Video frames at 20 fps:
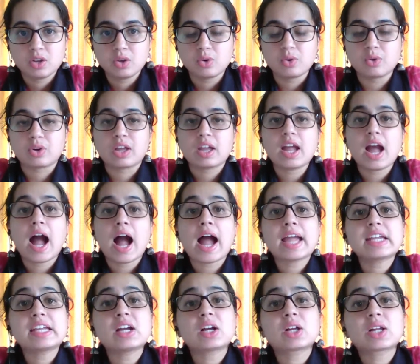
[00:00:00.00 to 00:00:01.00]
Okay,
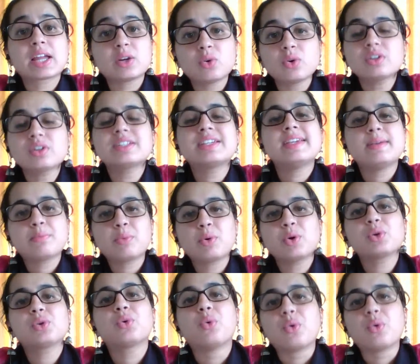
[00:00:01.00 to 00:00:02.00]
I cannot keep
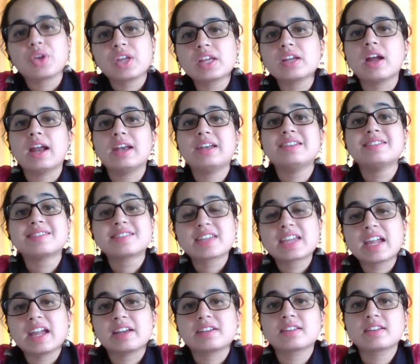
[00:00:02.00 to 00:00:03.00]
on going and
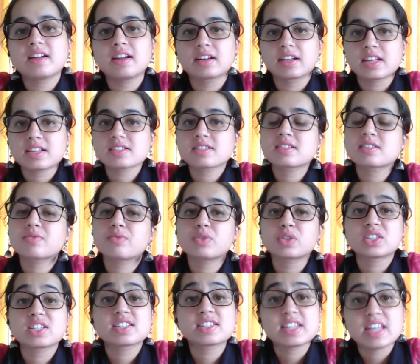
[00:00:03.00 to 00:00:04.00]
litigating against for
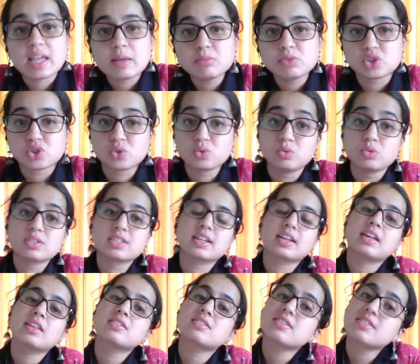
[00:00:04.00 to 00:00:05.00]
the same issues
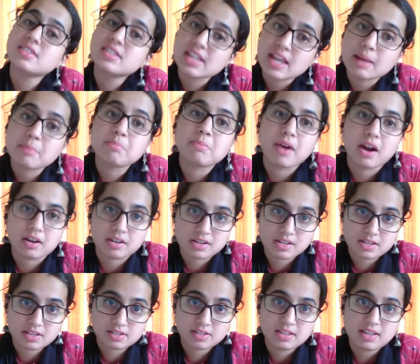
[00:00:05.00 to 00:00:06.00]
against the same
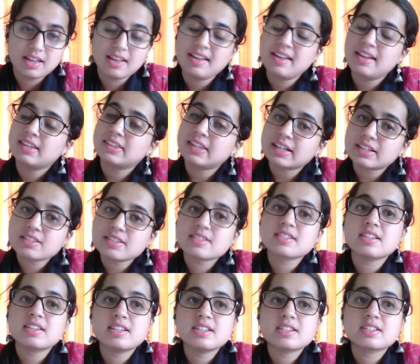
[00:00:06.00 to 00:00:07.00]
parties. That is
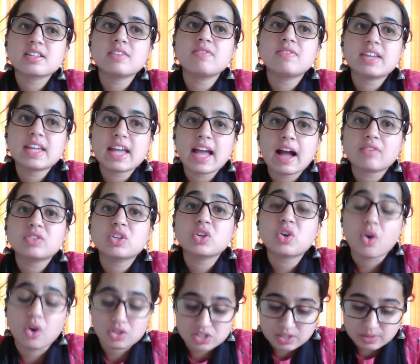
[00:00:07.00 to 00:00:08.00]
the reason we have the
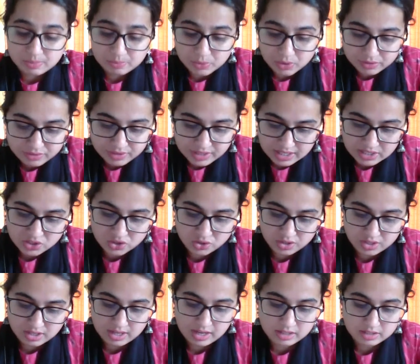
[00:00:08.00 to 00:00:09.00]
concept of res
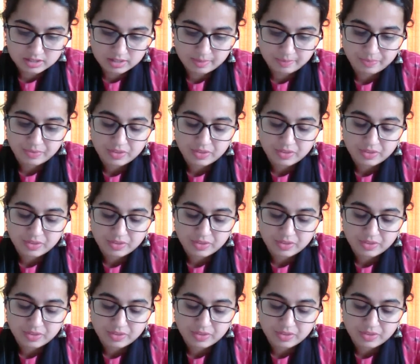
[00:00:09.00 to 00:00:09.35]
judicata.